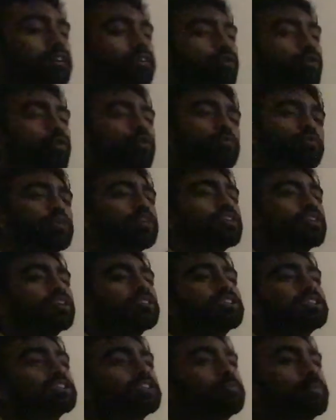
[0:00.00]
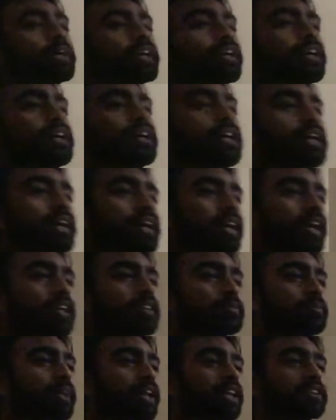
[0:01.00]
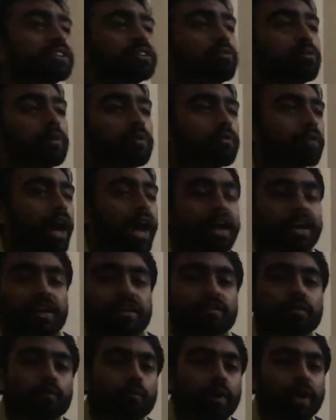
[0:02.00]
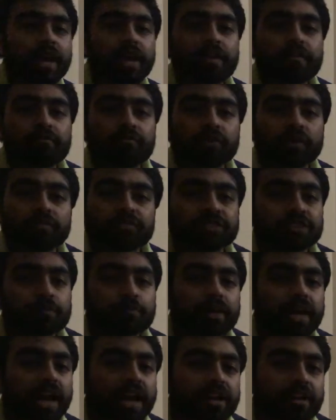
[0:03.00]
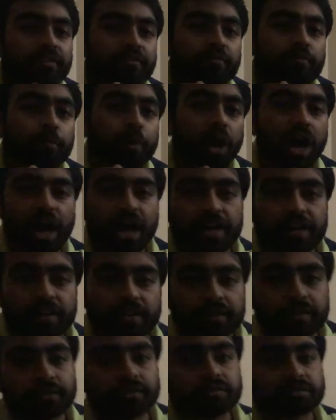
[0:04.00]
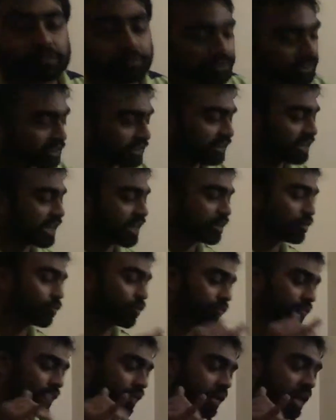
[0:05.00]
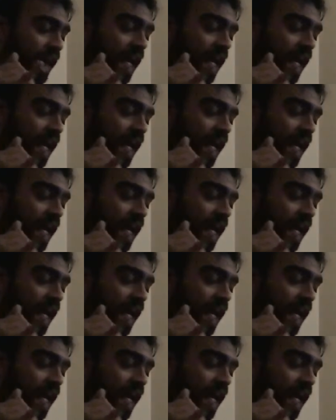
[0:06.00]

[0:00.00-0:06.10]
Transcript: overindulgence, but it's because you were riding the wave of some kind of pride. I'm seeing that you were very